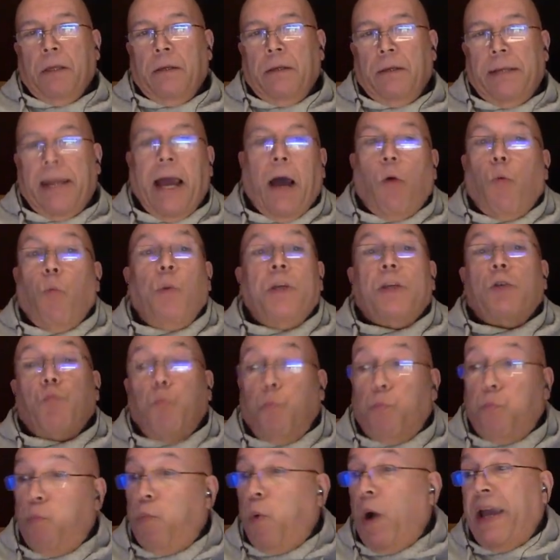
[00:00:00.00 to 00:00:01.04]
Now, which
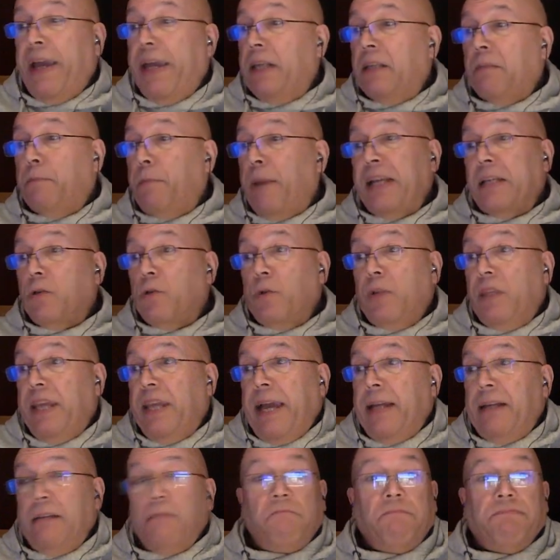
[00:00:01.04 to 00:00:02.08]
way is better in the
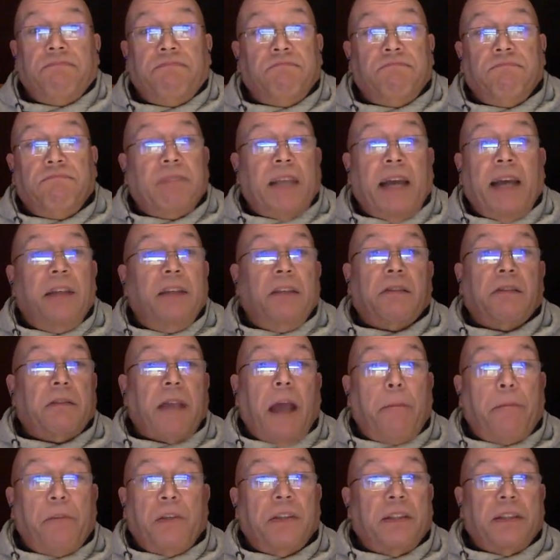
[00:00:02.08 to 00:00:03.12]
end? That's
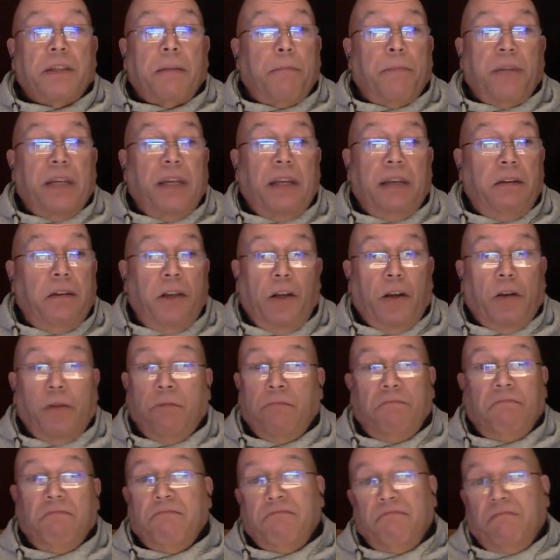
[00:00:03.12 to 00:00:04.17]
up to somebody, you know,
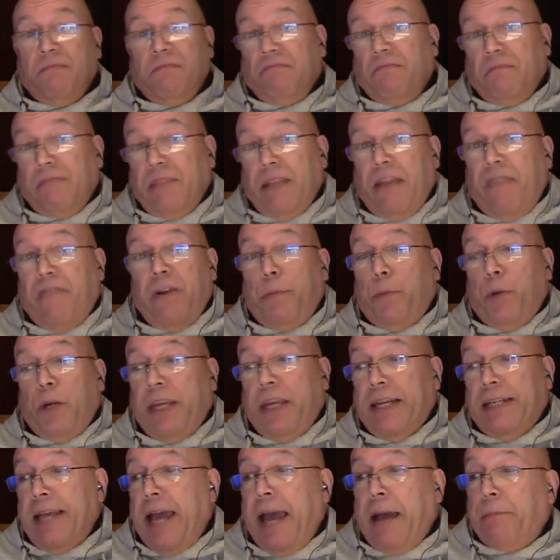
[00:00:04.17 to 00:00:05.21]

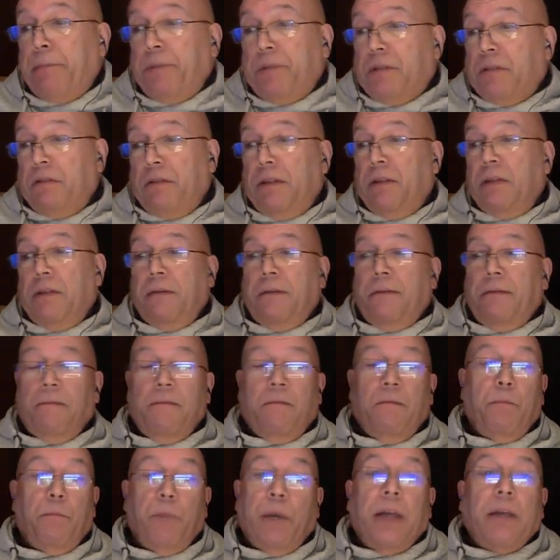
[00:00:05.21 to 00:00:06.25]
everybody adapts.
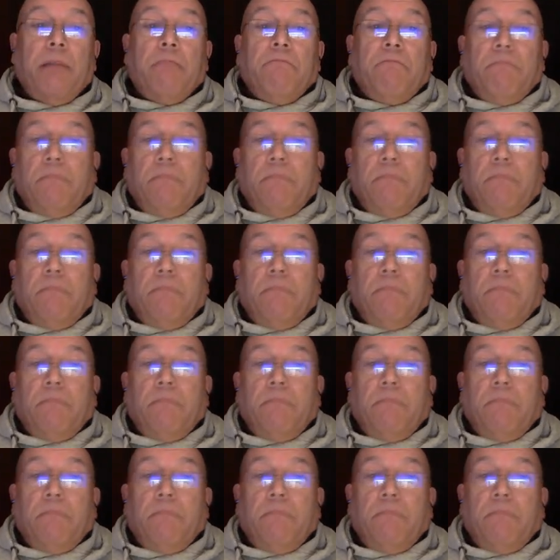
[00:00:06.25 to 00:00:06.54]
But,